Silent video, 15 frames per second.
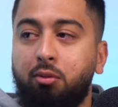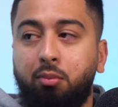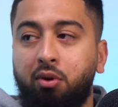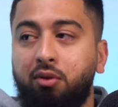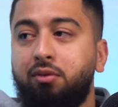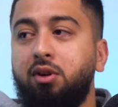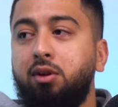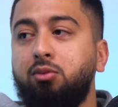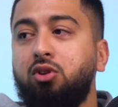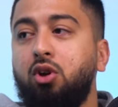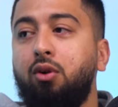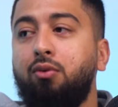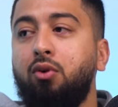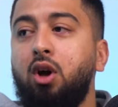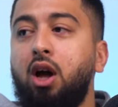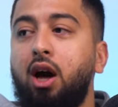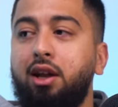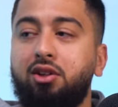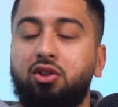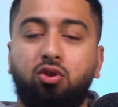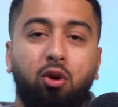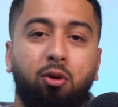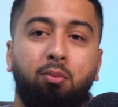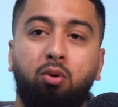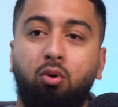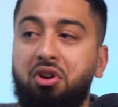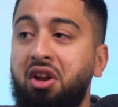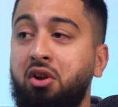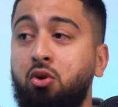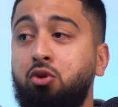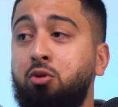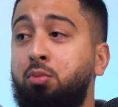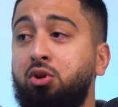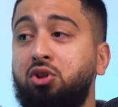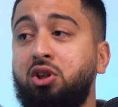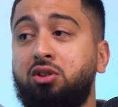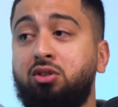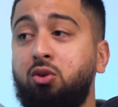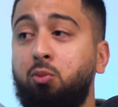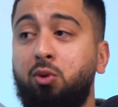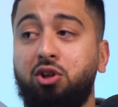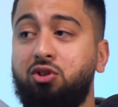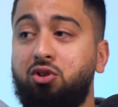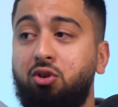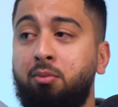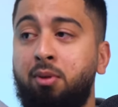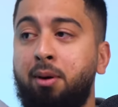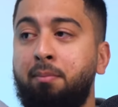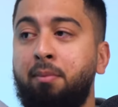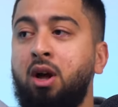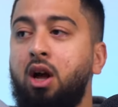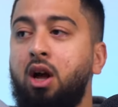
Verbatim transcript: improving themselves. And it's so important. I know you push that so much to your mom